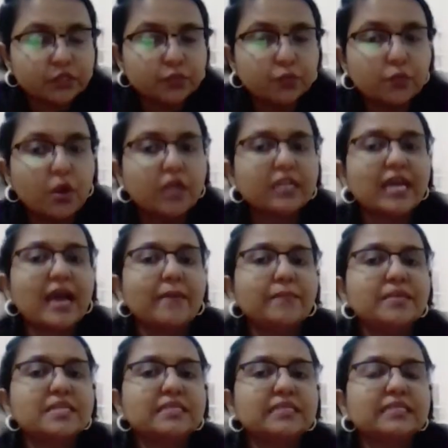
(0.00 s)
What
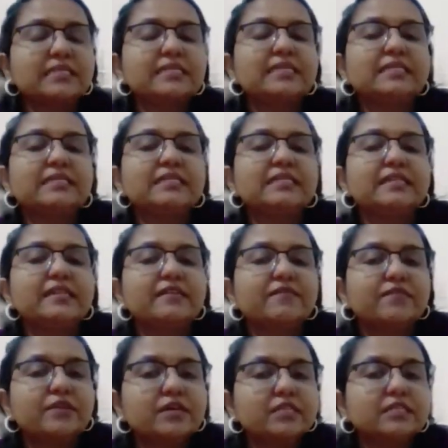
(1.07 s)
happens is this
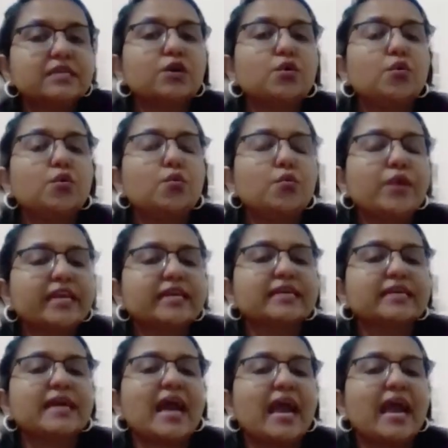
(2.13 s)
delivers a quick